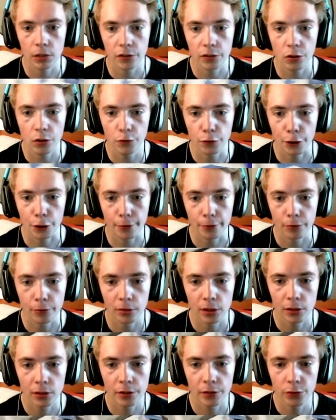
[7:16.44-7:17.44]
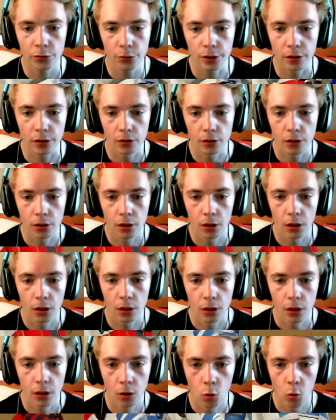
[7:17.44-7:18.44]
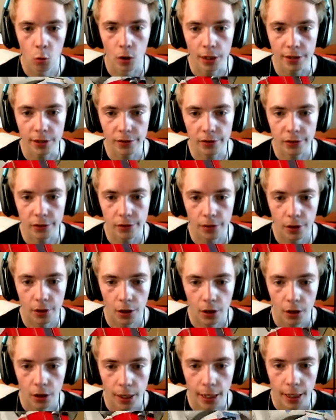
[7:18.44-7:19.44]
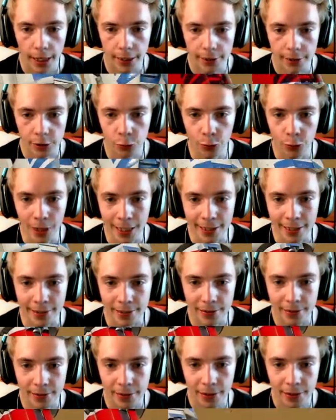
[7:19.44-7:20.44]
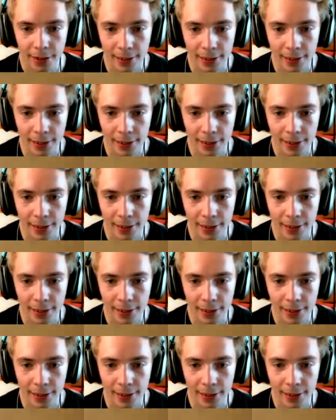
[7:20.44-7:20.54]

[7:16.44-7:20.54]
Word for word: let's go for it. Let's do it. Once and twice.